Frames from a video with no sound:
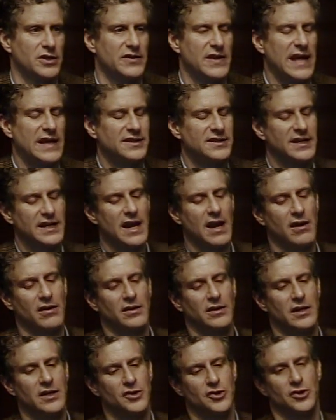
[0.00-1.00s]
And that's the
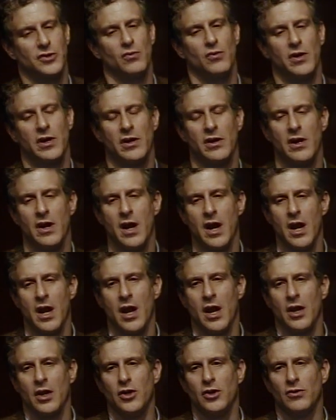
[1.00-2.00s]
calculation where
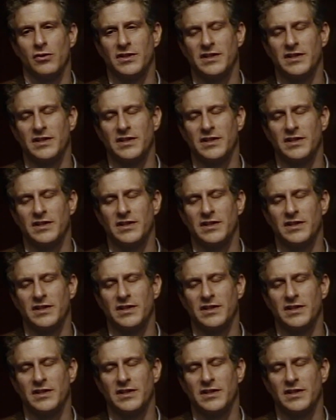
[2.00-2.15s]
you're